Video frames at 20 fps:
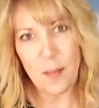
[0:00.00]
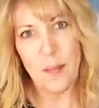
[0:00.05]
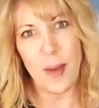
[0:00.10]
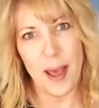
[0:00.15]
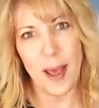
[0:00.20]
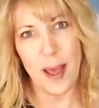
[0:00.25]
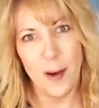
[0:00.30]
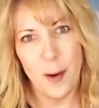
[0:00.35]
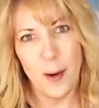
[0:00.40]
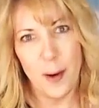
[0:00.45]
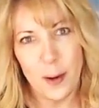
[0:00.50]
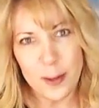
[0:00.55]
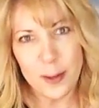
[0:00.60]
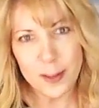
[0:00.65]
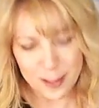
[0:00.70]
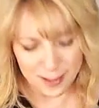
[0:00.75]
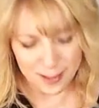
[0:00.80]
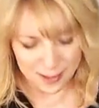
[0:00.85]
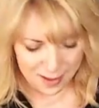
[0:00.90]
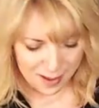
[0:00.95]

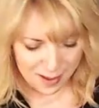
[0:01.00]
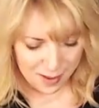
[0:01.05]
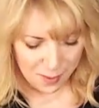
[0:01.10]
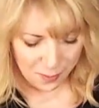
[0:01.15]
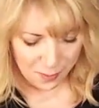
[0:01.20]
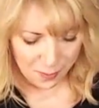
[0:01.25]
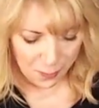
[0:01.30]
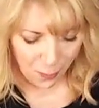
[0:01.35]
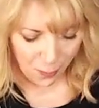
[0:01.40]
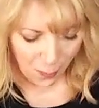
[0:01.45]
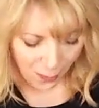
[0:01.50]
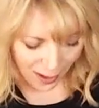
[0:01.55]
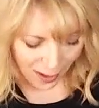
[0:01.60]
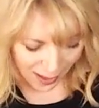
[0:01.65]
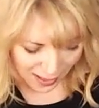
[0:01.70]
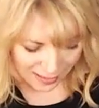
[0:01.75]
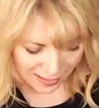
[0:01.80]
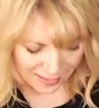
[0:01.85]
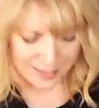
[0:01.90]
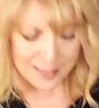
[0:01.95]
belt.
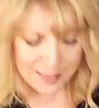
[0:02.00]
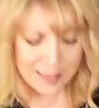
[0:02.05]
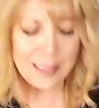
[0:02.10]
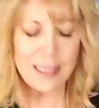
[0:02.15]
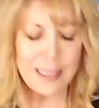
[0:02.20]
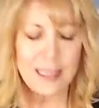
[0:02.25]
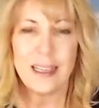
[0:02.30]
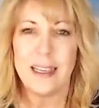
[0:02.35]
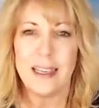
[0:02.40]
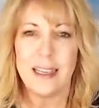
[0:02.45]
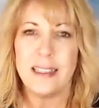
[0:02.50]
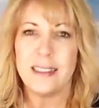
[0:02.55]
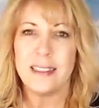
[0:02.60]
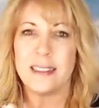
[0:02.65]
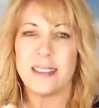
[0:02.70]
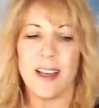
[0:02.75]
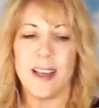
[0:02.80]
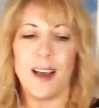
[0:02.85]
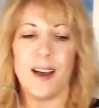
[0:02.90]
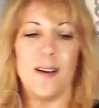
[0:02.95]
what?
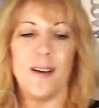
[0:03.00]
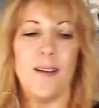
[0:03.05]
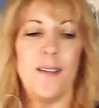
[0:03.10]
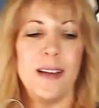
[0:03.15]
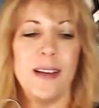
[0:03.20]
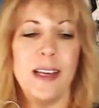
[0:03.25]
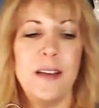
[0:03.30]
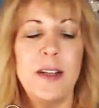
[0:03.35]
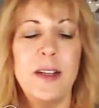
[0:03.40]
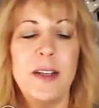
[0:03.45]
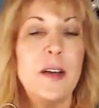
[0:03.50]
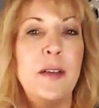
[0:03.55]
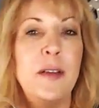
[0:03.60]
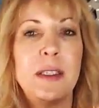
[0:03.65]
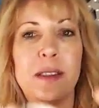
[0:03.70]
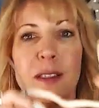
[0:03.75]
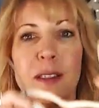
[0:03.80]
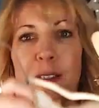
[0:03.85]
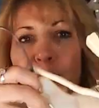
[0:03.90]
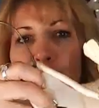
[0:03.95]
So even though
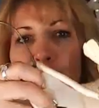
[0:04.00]
this is